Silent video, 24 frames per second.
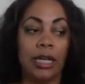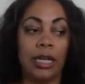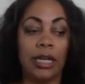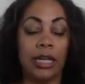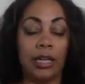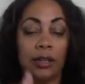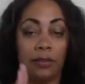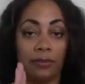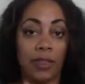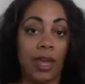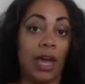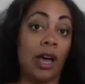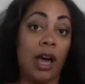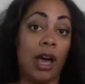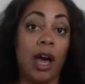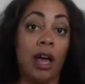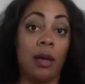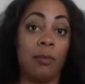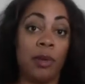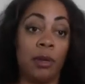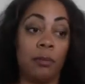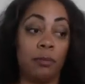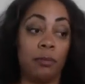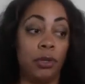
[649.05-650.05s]
If that
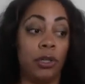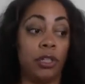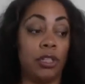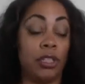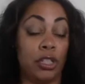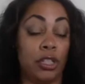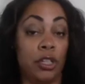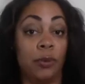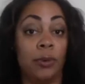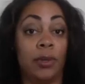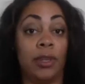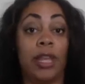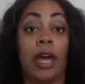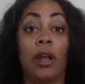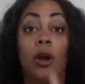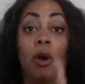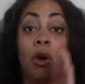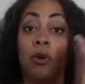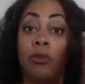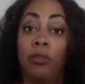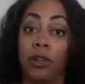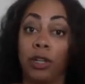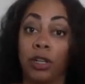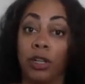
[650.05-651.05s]
comment puts you in that
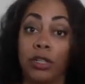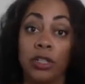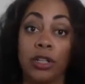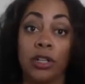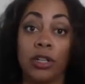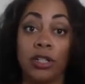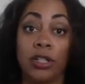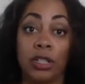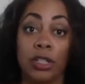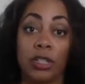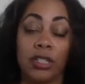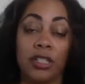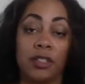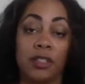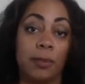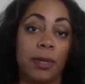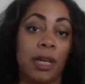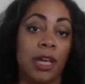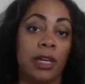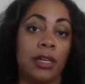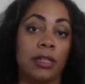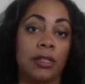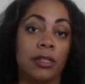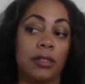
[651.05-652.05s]
overexertion
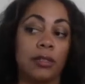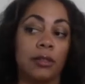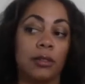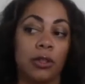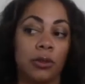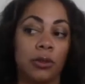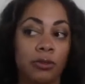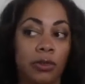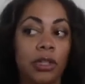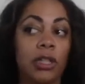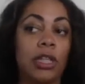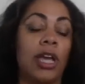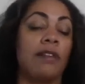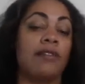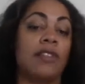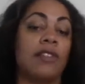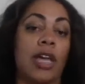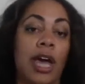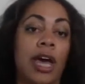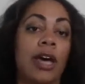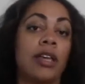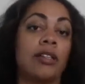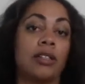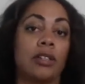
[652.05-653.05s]
space, you really have
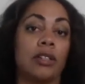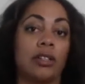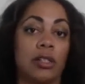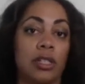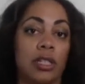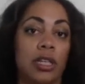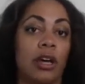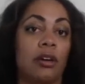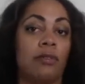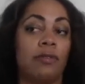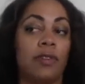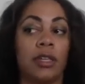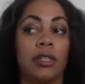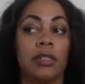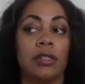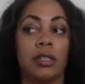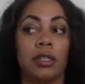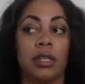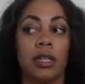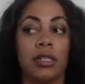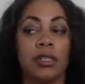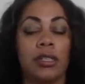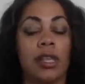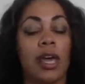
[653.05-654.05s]
to ask yourself,
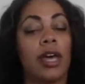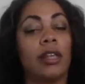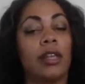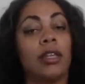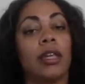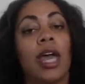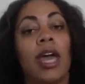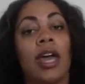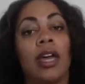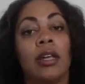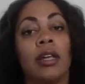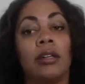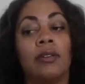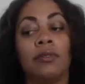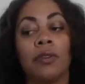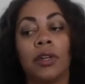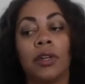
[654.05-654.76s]
is that the kind of